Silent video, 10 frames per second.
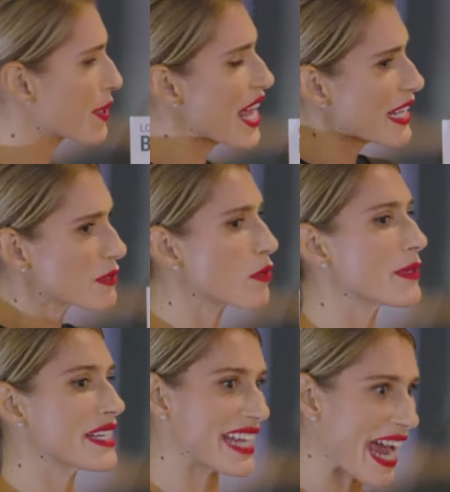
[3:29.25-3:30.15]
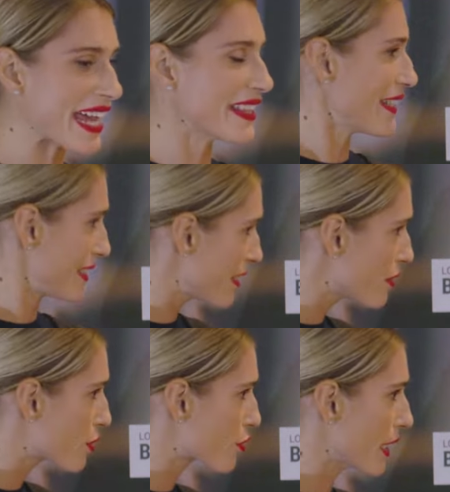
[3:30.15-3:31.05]
But that's what we get in this
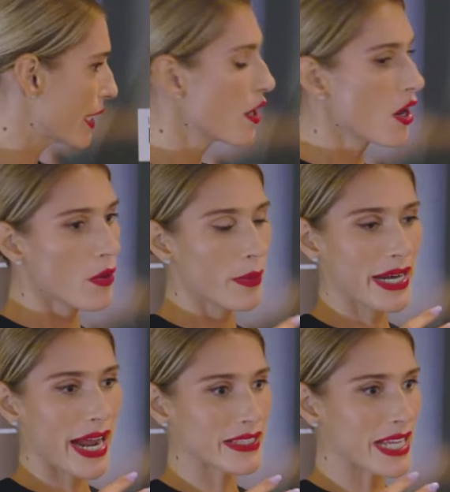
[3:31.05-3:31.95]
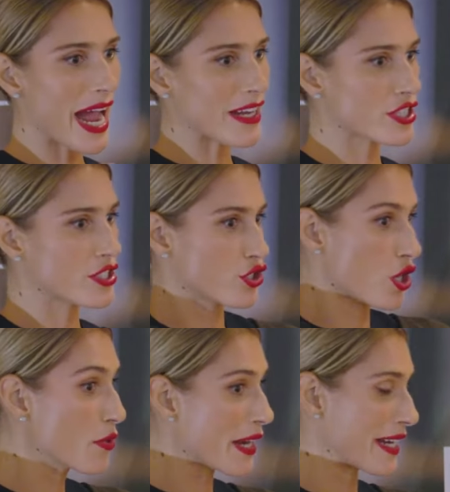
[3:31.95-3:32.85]
industry. We get to actually
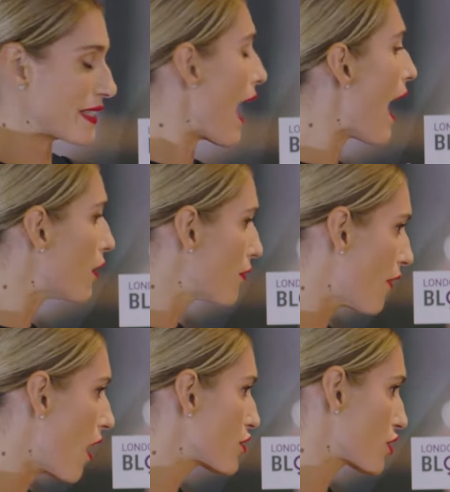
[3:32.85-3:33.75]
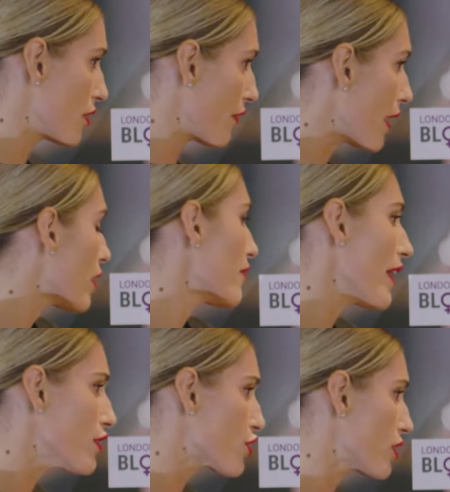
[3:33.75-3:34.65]
showcase our version of
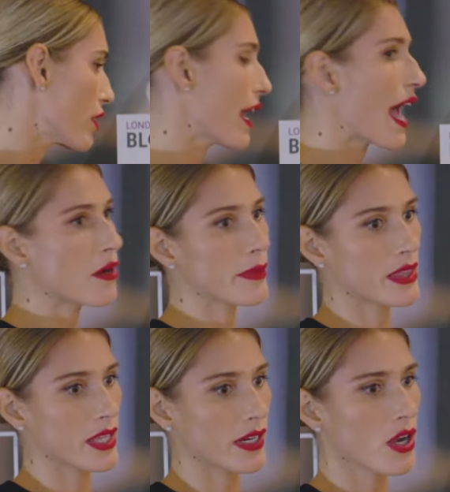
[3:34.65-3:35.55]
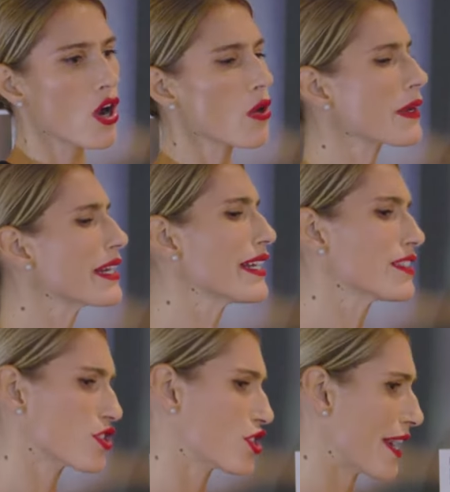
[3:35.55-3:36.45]
innovation and how we think we need
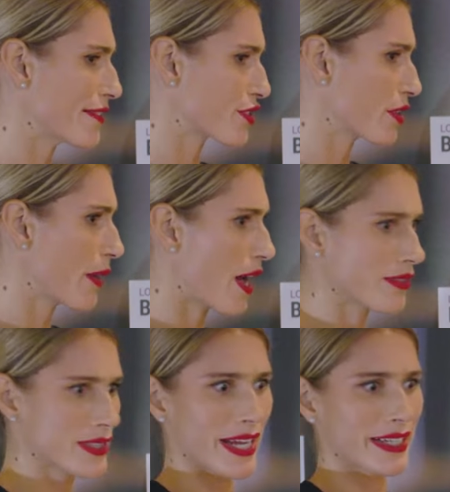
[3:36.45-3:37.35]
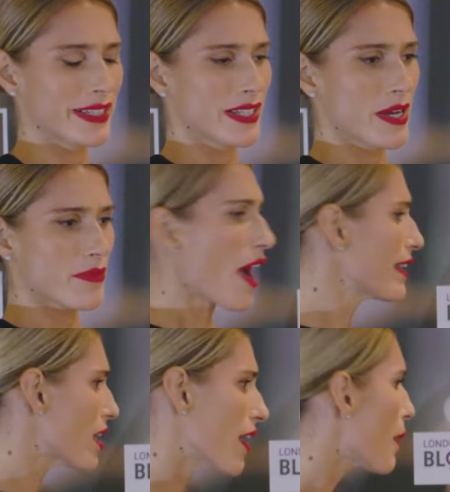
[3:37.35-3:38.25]
to change the world. Like, I
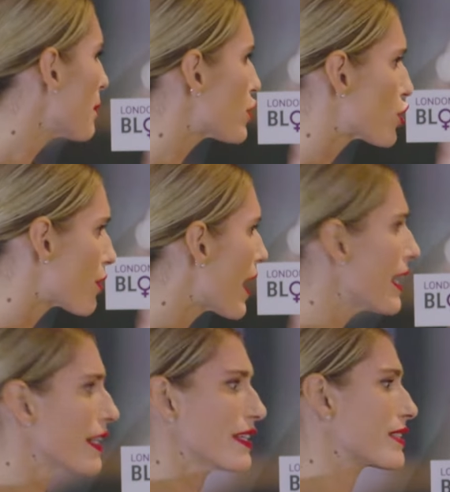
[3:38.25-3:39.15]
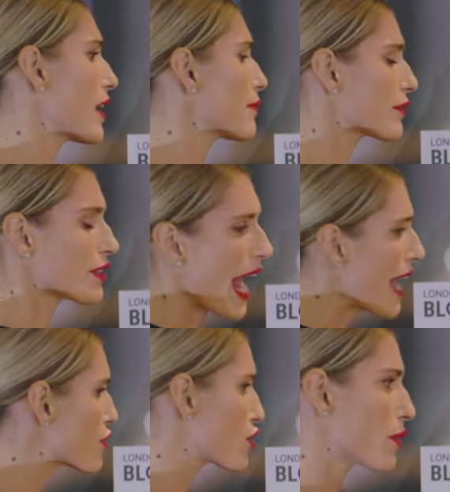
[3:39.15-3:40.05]
turn up in trainers and I'm
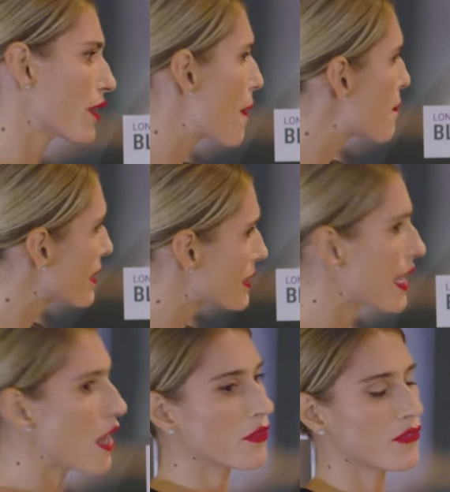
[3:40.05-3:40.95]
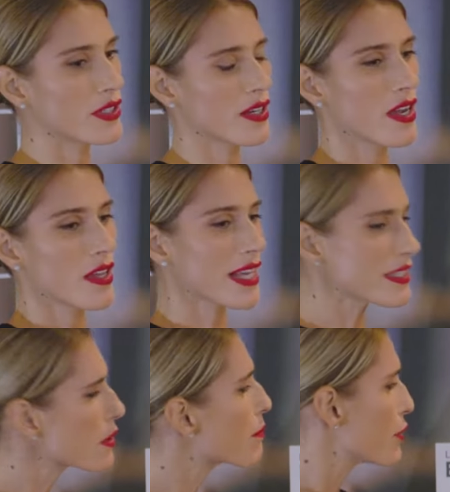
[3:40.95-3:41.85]
casual and I'm myself. And
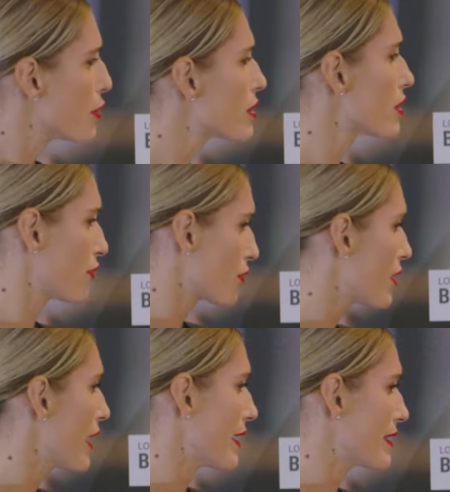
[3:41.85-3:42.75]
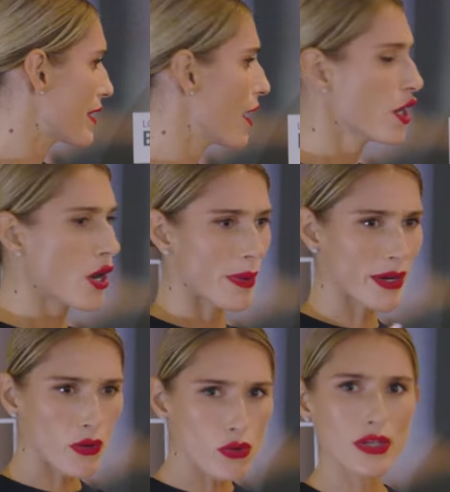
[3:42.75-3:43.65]
that's a beautiful thing is that
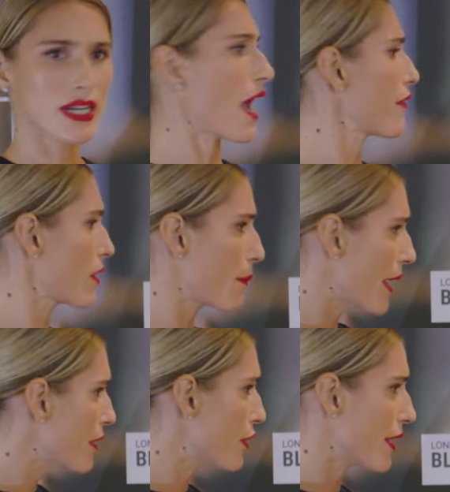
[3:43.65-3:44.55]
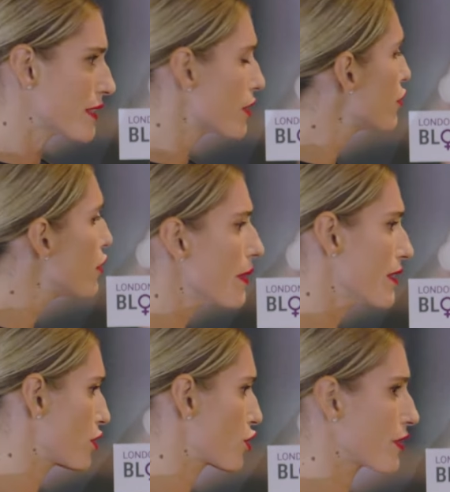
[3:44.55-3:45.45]
we all can have an opinion. It's a new
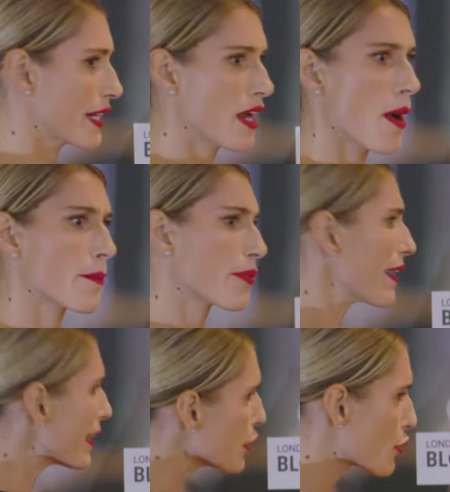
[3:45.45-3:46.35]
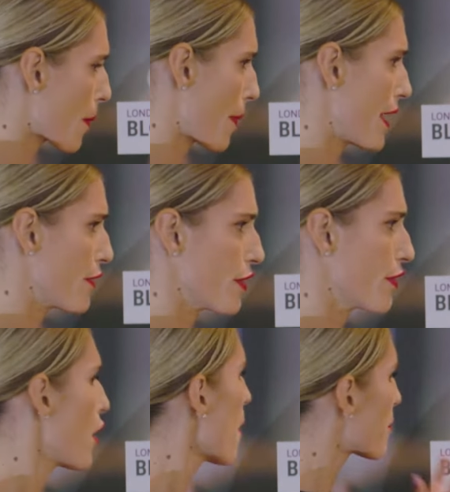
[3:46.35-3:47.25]
industry. Bring your
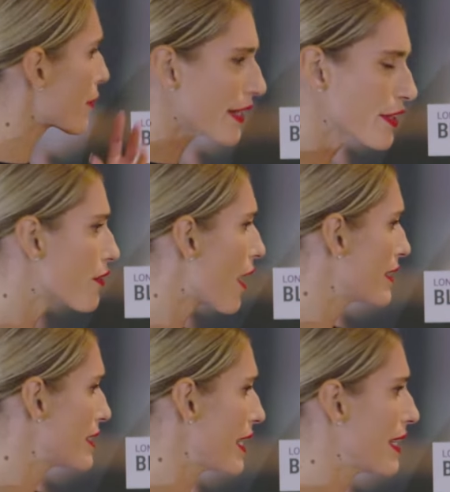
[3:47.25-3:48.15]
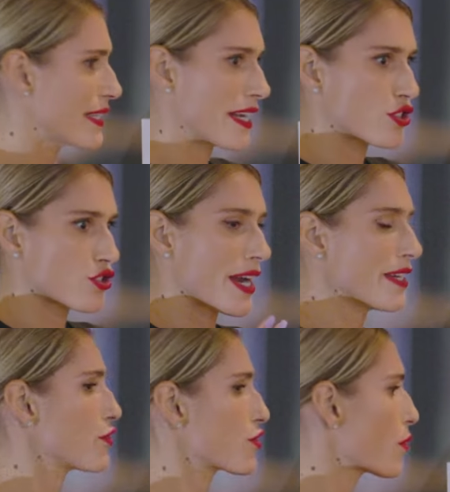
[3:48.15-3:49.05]
opinion bring your ideas and
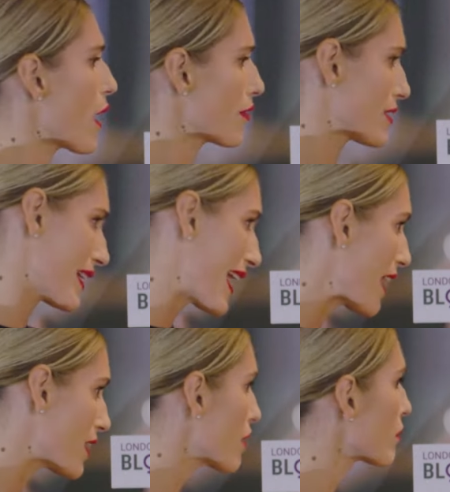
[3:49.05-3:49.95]
change the world together.